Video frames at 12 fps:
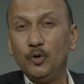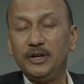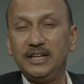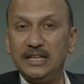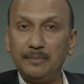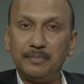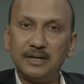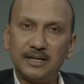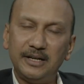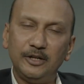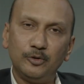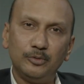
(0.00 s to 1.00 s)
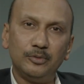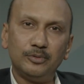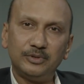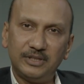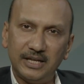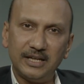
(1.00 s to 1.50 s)
go deeper into
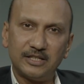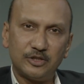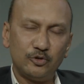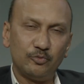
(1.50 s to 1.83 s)
things,